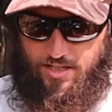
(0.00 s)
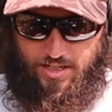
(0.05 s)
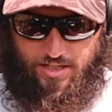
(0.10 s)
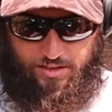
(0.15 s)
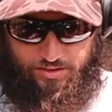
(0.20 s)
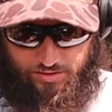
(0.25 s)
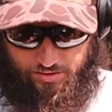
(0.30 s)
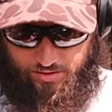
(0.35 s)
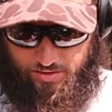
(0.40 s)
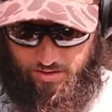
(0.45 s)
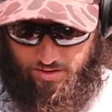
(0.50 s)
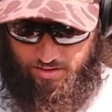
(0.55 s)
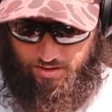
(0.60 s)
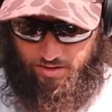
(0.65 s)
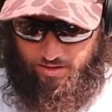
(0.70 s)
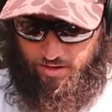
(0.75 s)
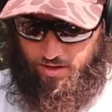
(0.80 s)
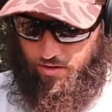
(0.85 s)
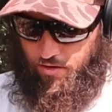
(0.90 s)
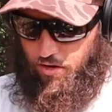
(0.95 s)
this.
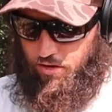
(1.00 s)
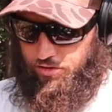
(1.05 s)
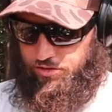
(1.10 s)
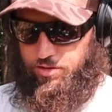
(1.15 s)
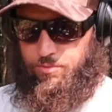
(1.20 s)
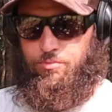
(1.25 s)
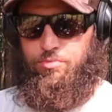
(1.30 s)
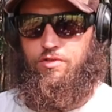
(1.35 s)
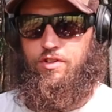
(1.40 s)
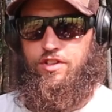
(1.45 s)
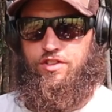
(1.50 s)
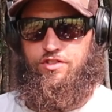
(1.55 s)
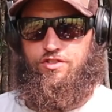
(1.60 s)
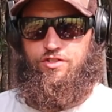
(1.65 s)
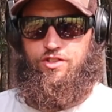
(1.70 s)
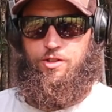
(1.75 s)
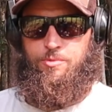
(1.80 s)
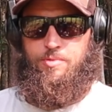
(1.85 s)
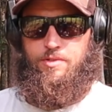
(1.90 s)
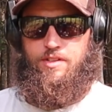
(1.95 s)
There are some pretty
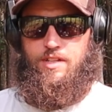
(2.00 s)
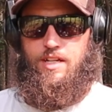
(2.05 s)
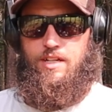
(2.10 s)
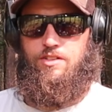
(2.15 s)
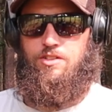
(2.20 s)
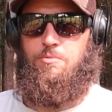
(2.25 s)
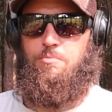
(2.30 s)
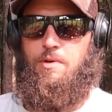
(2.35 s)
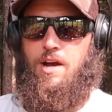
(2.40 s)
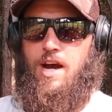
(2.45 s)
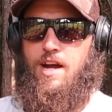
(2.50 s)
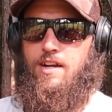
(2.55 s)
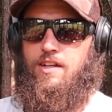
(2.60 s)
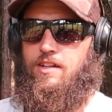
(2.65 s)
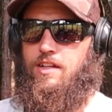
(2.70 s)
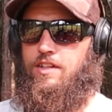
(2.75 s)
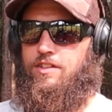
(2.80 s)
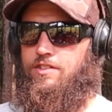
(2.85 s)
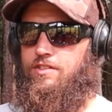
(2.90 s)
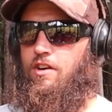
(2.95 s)
stupid things about it.
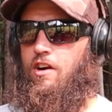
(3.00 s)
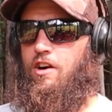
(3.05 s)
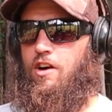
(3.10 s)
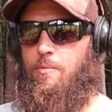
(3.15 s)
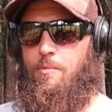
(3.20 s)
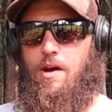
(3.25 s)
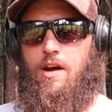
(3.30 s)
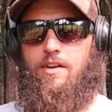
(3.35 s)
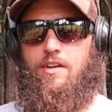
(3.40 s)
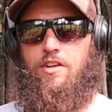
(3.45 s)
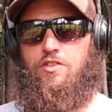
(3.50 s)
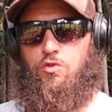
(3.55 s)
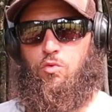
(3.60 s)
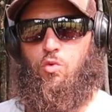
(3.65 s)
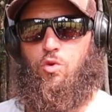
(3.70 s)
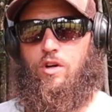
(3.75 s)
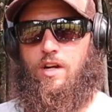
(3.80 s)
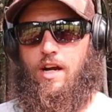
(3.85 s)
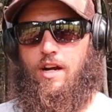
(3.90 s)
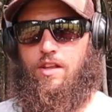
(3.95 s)
Let's talk about it. Doesn't
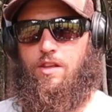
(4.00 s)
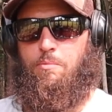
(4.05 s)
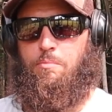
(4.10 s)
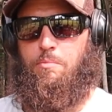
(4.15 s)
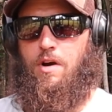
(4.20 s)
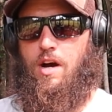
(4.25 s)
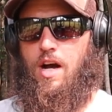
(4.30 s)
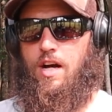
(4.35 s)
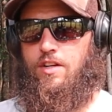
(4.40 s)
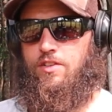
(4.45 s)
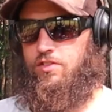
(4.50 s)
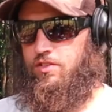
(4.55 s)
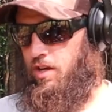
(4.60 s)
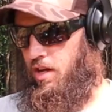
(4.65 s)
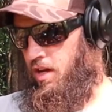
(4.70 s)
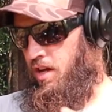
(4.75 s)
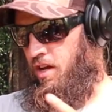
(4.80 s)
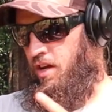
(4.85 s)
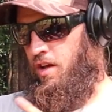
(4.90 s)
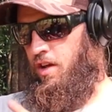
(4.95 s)
work out of the box.
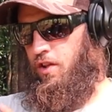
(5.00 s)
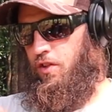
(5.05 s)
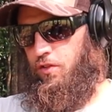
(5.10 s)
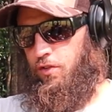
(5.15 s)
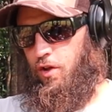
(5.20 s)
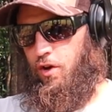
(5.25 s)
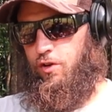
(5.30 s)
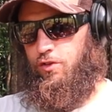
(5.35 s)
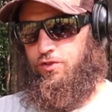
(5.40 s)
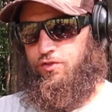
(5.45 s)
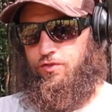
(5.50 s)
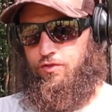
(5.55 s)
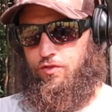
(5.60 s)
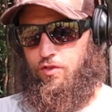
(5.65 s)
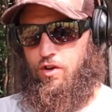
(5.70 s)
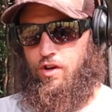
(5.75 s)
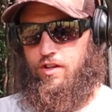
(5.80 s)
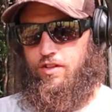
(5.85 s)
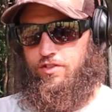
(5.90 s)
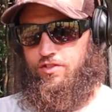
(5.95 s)
Those
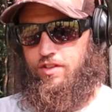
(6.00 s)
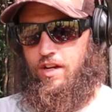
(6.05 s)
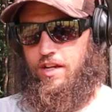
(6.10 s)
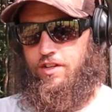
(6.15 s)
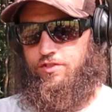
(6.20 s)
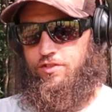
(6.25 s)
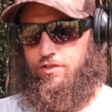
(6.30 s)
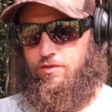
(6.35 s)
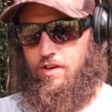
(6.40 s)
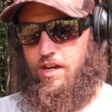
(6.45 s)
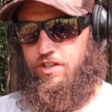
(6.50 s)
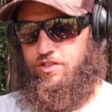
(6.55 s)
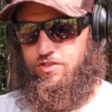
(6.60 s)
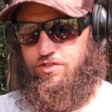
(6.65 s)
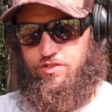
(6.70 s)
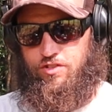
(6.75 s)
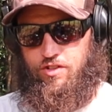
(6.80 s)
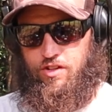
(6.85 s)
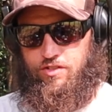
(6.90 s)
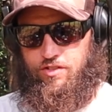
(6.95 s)
front sight
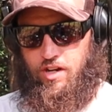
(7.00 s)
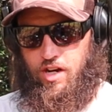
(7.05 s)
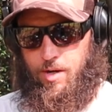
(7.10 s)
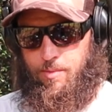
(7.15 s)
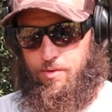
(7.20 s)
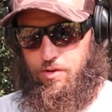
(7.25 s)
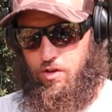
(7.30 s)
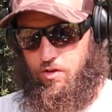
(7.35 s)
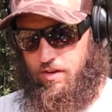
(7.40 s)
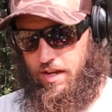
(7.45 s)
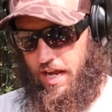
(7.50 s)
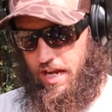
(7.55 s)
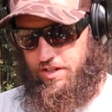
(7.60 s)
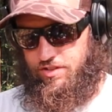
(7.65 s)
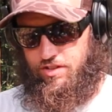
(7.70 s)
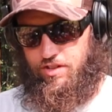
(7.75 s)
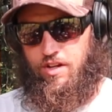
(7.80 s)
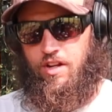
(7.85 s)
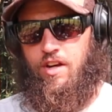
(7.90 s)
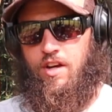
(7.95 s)
serrations are in a terrible
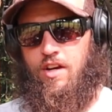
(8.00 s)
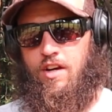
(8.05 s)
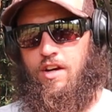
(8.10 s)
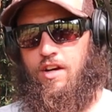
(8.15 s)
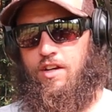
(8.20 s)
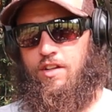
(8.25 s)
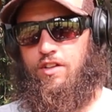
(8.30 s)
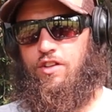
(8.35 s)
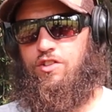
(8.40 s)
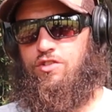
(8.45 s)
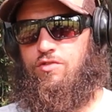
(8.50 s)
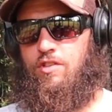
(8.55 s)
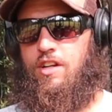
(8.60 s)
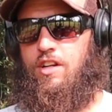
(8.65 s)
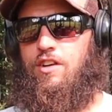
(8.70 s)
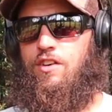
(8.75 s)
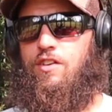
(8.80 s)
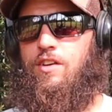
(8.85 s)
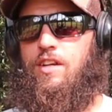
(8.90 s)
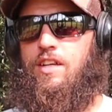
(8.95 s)
location. The
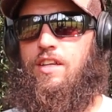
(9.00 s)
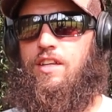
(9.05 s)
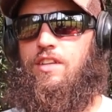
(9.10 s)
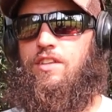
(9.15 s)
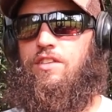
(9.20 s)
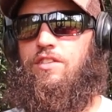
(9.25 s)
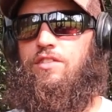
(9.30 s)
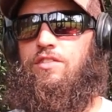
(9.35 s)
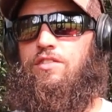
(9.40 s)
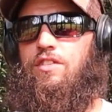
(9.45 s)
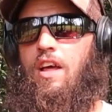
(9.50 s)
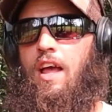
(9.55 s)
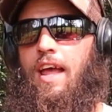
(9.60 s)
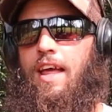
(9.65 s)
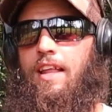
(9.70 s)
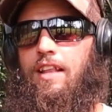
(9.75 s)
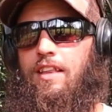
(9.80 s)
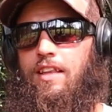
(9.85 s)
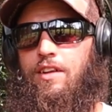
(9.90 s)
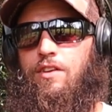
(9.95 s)
trigger is
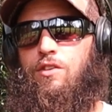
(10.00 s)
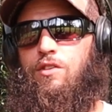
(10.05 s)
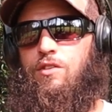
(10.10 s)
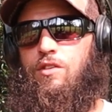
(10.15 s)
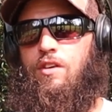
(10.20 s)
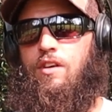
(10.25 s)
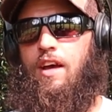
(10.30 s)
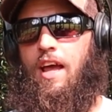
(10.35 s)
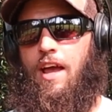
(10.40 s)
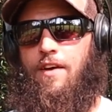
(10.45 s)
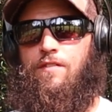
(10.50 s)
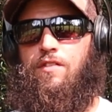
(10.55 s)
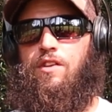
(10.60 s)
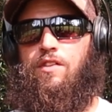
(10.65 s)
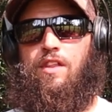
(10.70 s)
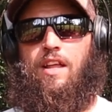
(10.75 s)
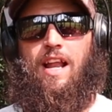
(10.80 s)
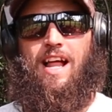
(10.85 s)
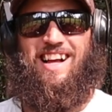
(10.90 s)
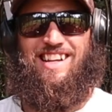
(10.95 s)
a little heavier
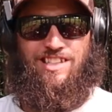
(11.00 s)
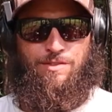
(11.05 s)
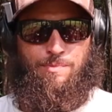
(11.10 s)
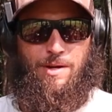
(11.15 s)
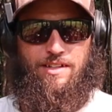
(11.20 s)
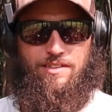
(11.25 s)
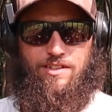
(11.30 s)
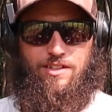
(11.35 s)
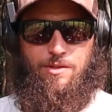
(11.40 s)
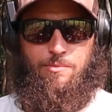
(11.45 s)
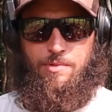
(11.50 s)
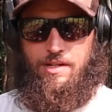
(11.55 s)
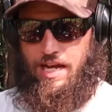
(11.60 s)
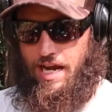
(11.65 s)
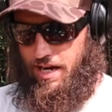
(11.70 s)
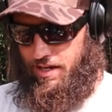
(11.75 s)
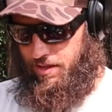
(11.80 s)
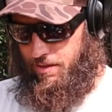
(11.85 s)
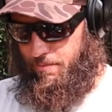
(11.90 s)
than I expected to be out